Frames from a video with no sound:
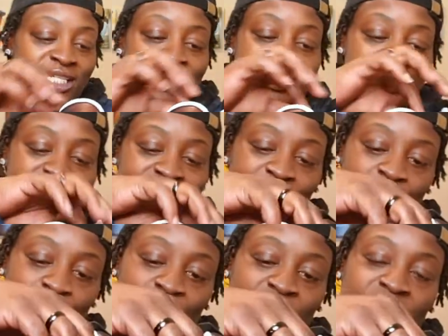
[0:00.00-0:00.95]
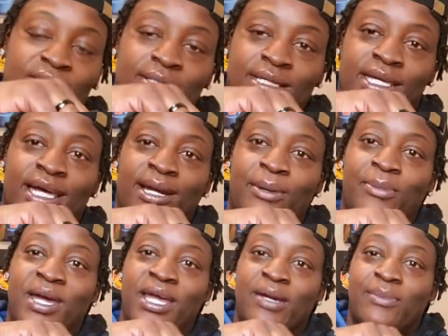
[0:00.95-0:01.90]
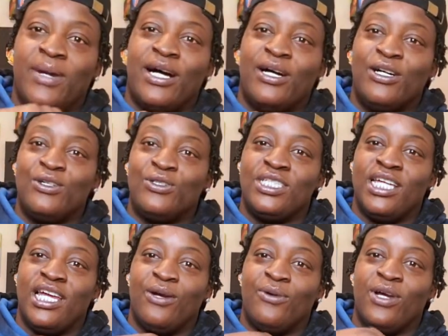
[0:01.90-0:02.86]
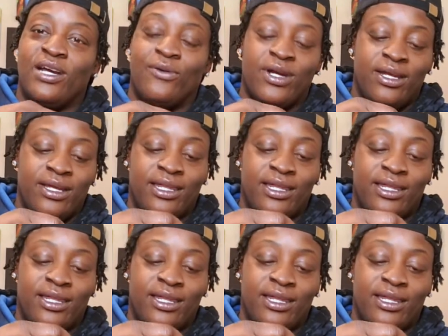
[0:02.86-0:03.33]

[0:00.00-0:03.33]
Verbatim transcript: and to get this one kind of made my whole January.